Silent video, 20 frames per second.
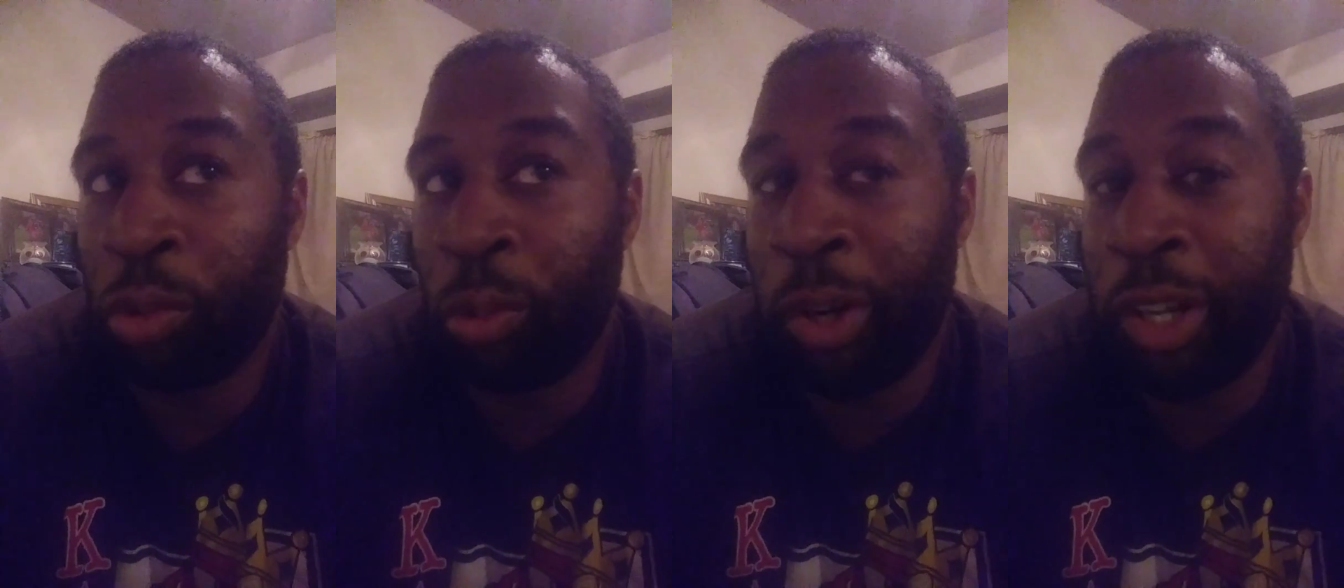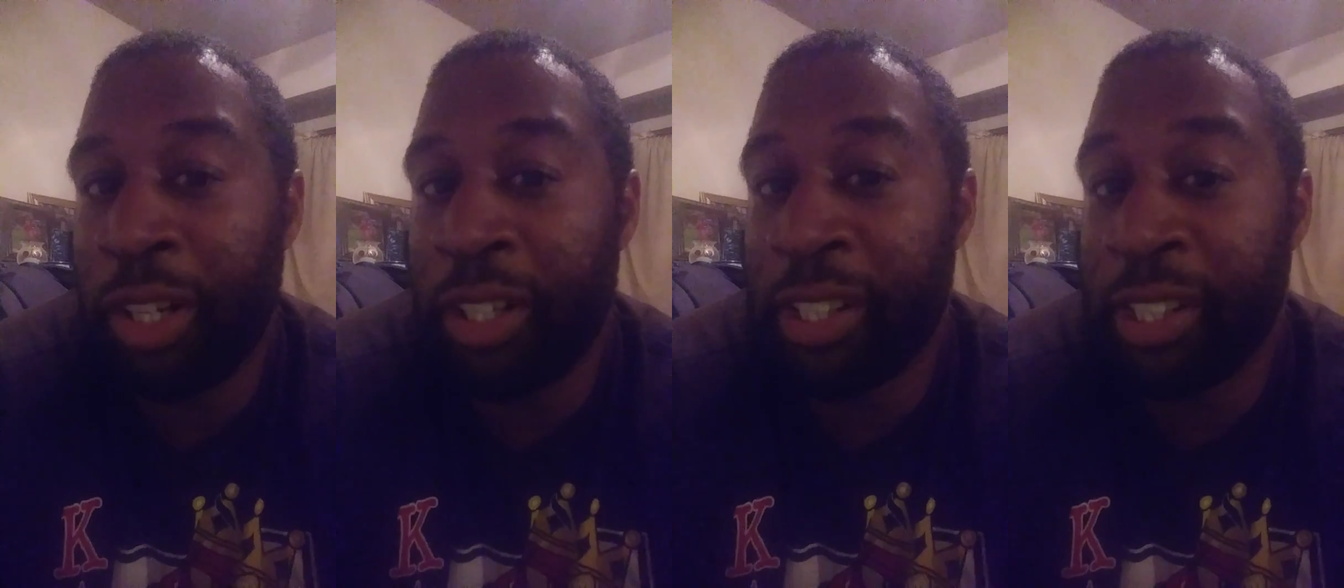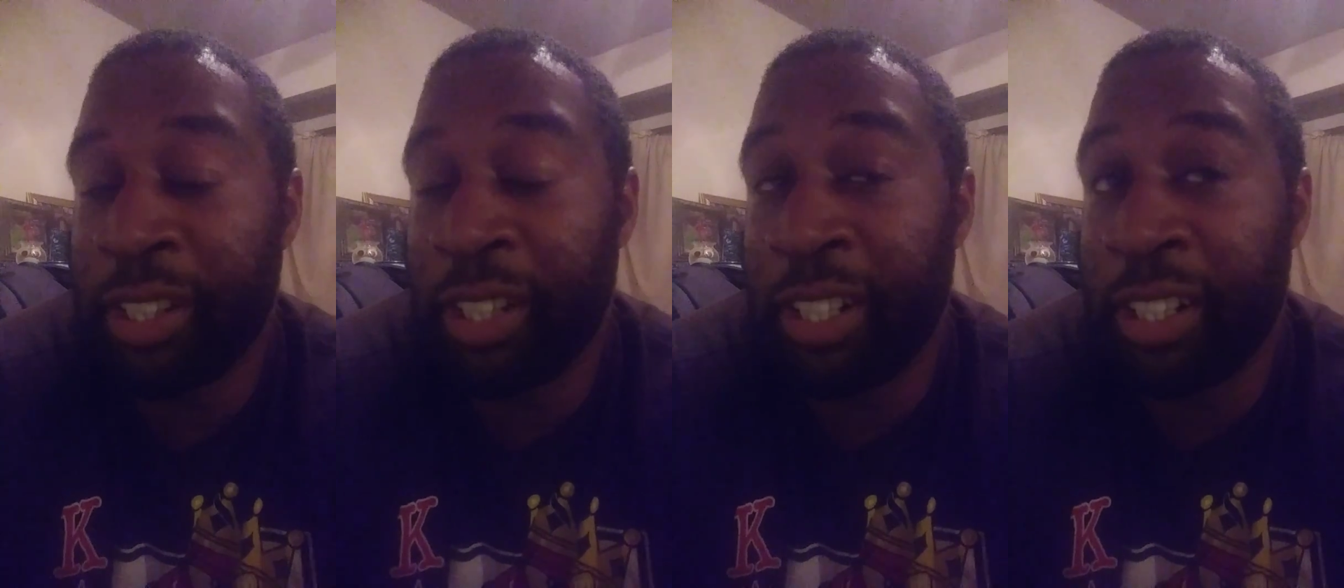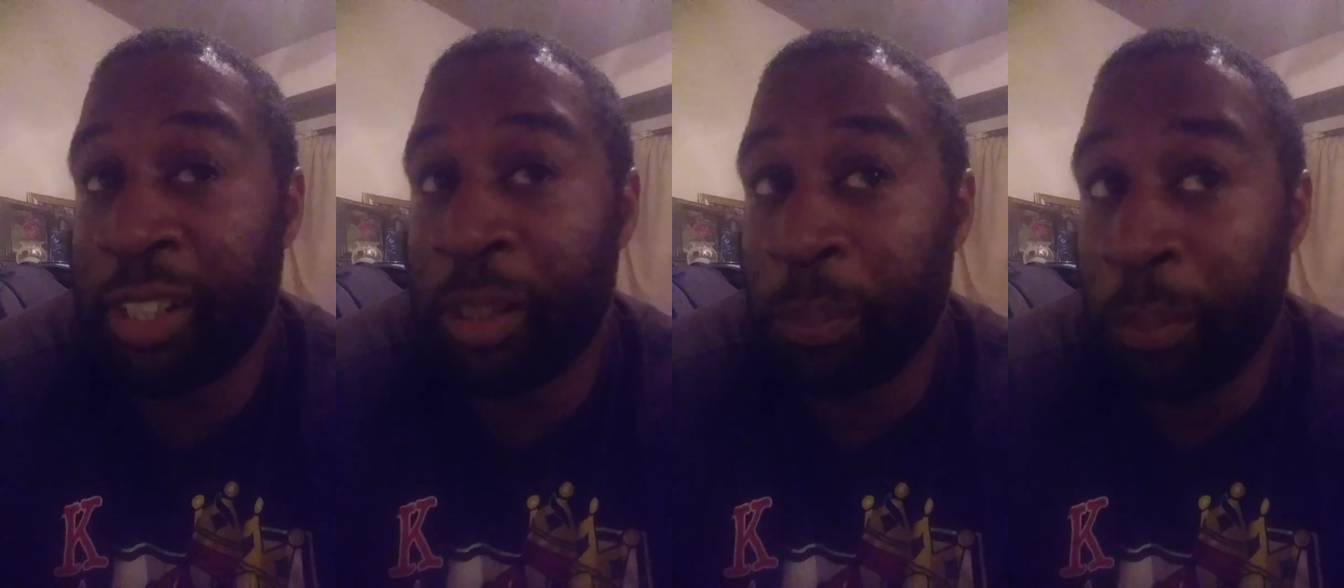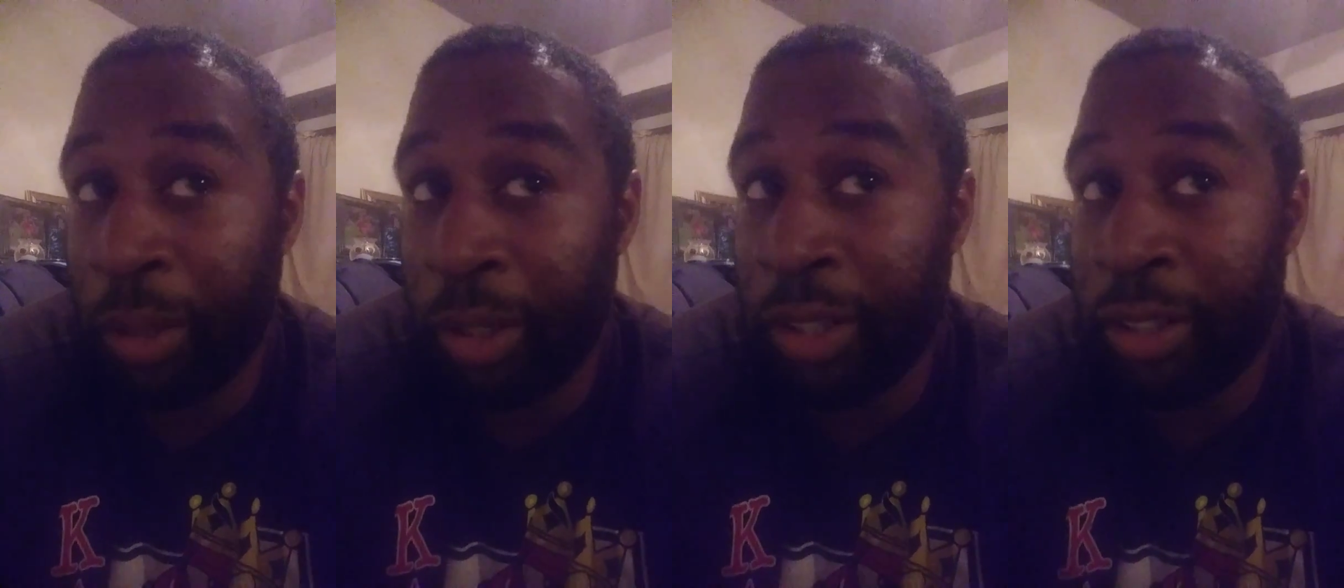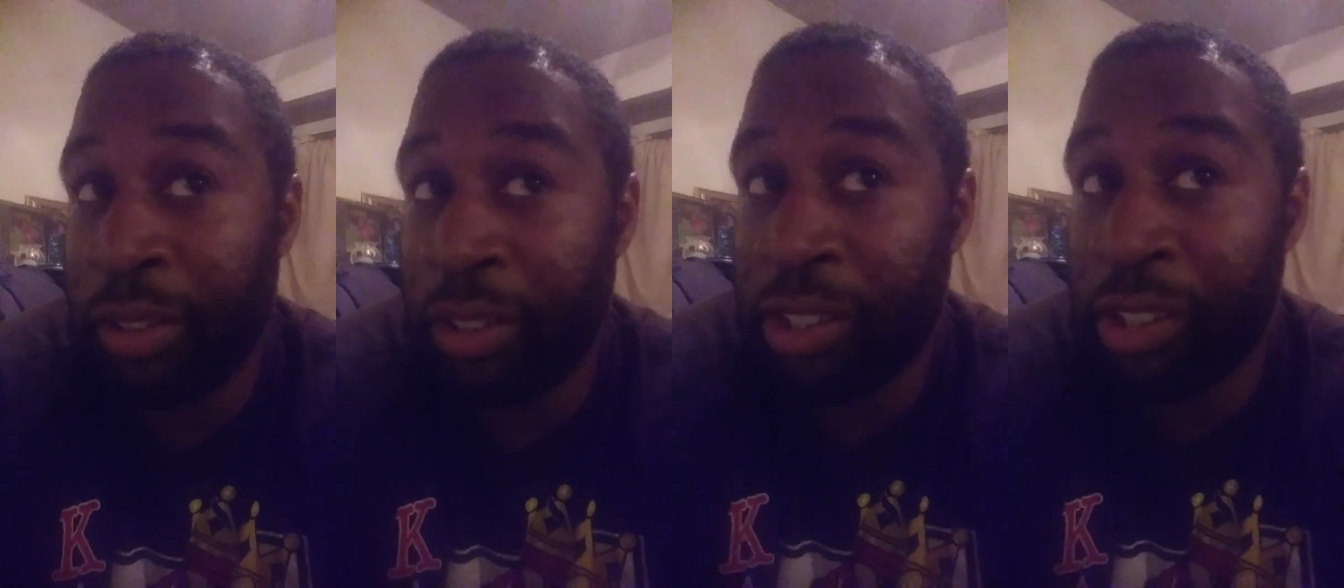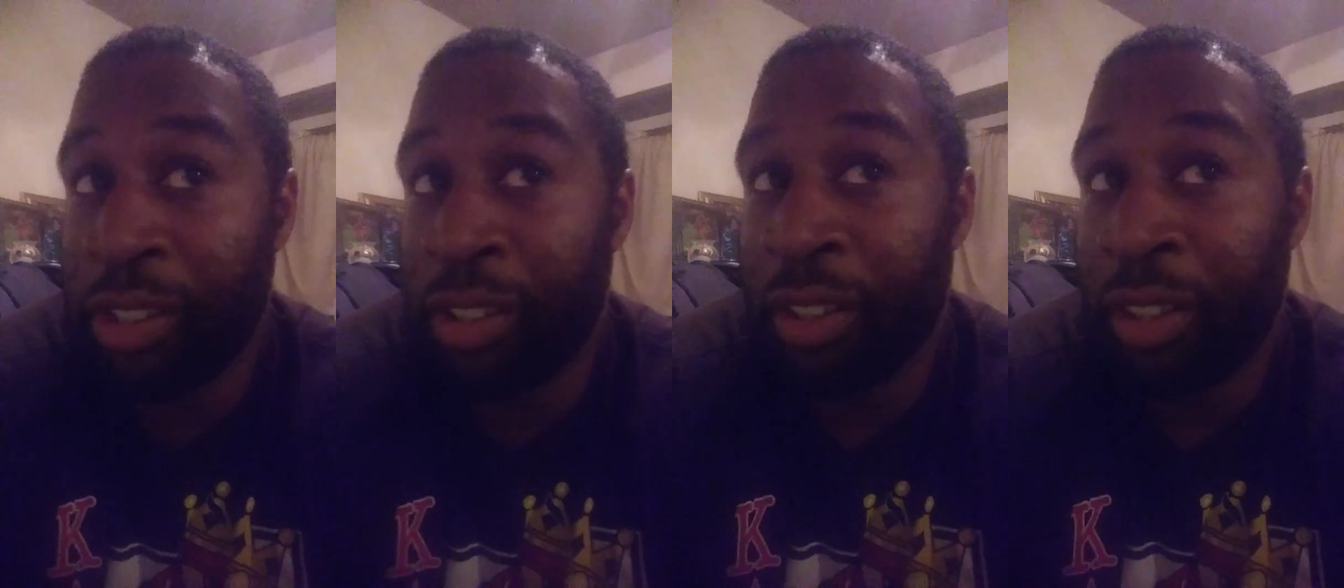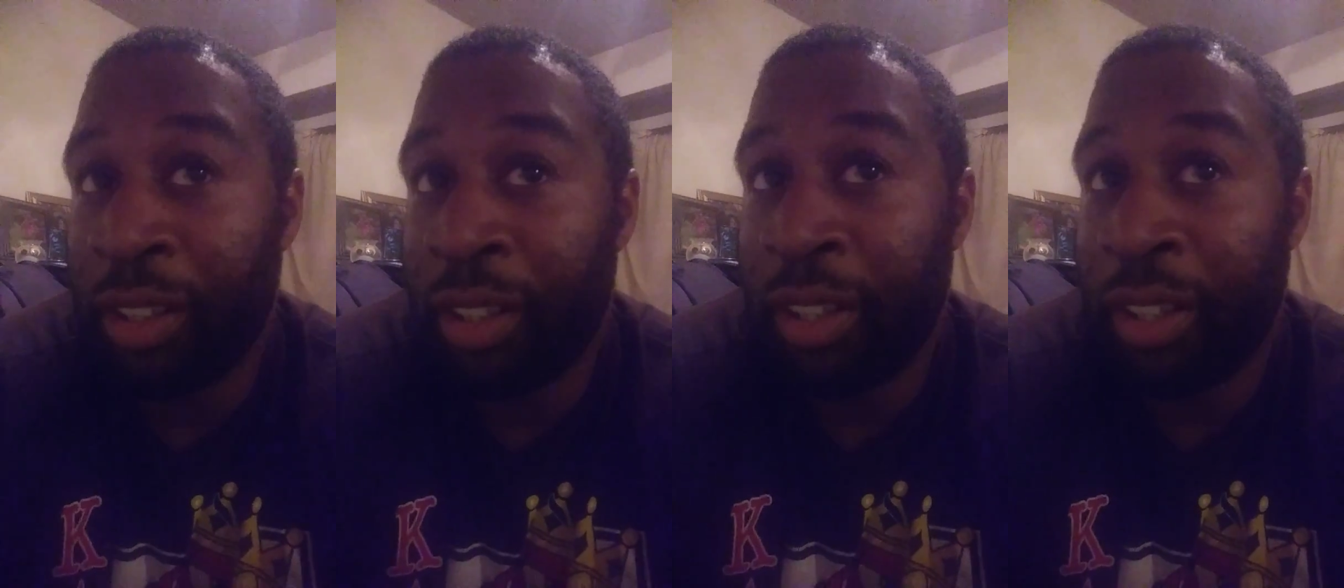3 to 6 months